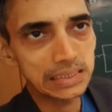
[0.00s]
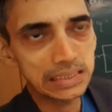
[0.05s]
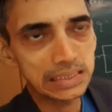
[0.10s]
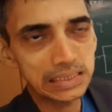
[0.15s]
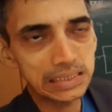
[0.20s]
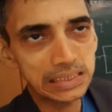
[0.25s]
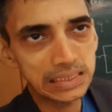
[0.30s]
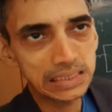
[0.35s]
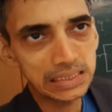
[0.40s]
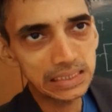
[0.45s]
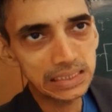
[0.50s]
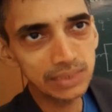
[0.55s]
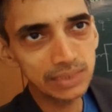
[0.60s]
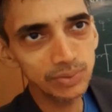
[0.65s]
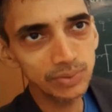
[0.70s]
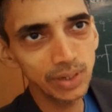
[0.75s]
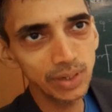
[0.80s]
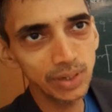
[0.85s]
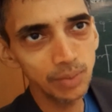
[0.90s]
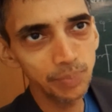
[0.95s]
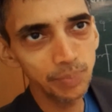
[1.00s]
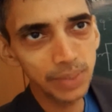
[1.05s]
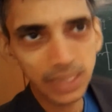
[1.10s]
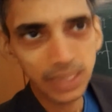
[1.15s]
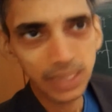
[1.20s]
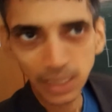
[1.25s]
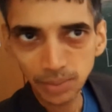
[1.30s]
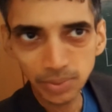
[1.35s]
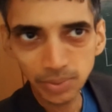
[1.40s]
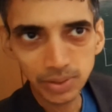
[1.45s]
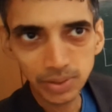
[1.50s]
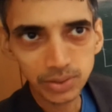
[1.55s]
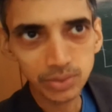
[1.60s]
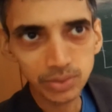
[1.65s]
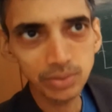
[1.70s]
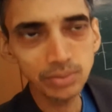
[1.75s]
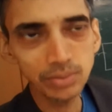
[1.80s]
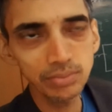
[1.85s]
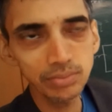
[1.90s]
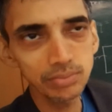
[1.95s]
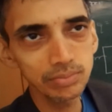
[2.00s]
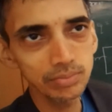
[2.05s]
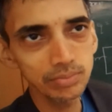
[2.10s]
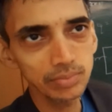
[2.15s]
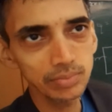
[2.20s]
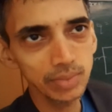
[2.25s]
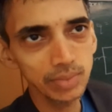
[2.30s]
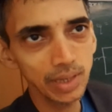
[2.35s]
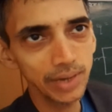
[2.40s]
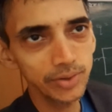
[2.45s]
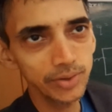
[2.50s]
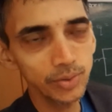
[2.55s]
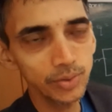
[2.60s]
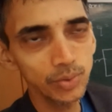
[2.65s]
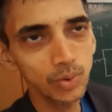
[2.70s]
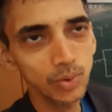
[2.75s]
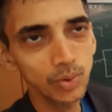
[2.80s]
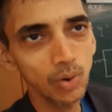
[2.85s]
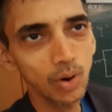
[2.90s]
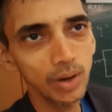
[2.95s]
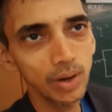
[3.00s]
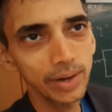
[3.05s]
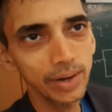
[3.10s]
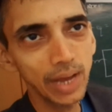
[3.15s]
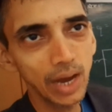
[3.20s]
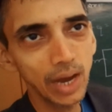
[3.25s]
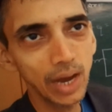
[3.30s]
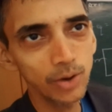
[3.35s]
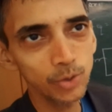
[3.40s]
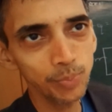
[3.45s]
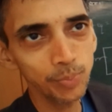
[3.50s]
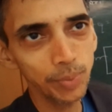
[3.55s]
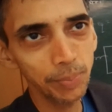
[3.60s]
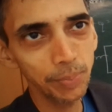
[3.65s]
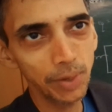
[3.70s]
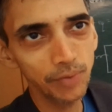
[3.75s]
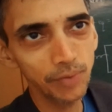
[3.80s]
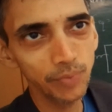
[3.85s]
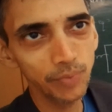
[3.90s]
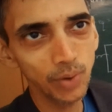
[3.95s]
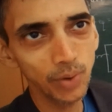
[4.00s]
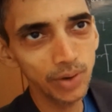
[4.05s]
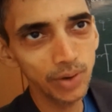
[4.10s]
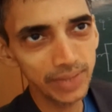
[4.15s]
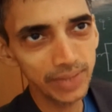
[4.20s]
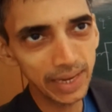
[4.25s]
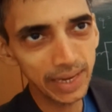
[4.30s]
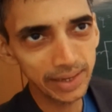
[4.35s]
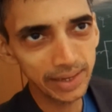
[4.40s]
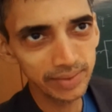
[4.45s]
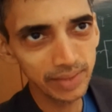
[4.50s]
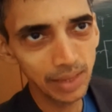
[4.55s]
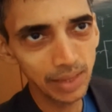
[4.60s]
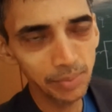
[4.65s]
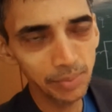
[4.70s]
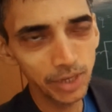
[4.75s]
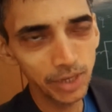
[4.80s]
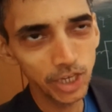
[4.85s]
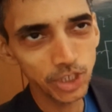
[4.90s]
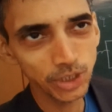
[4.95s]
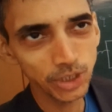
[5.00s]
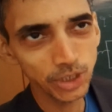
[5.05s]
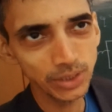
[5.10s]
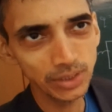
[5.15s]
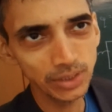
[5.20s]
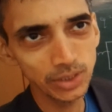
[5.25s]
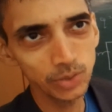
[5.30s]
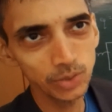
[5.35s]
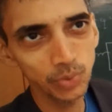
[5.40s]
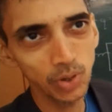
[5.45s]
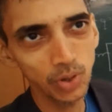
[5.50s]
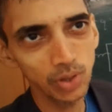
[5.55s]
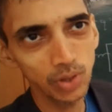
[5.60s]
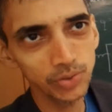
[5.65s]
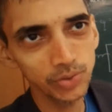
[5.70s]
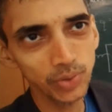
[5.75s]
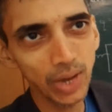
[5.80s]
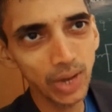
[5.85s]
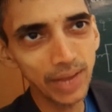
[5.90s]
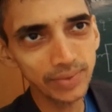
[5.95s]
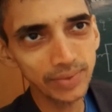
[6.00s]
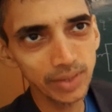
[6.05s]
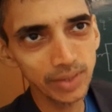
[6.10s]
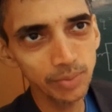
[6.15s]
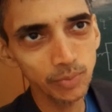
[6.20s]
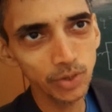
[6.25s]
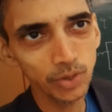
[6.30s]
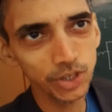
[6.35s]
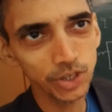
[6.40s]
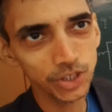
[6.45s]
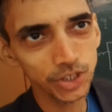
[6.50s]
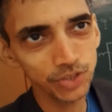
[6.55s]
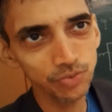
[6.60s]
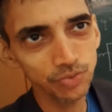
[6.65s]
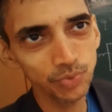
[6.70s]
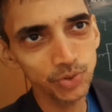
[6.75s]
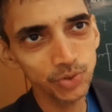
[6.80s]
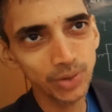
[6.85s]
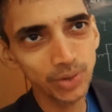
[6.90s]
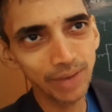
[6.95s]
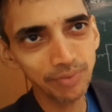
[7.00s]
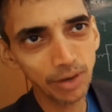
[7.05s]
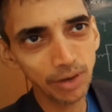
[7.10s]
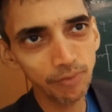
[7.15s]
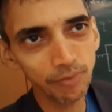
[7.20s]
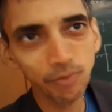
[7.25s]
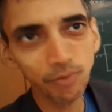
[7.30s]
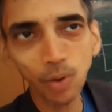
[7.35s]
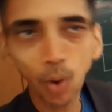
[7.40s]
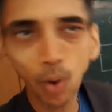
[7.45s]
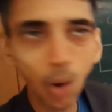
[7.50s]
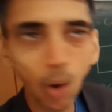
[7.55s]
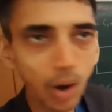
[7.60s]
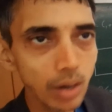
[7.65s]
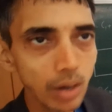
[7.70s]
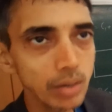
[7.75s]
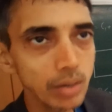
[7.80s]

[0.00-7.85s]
She will be able to let you know on how to prepare for that examination. You will also ask him questions which you have kept for long.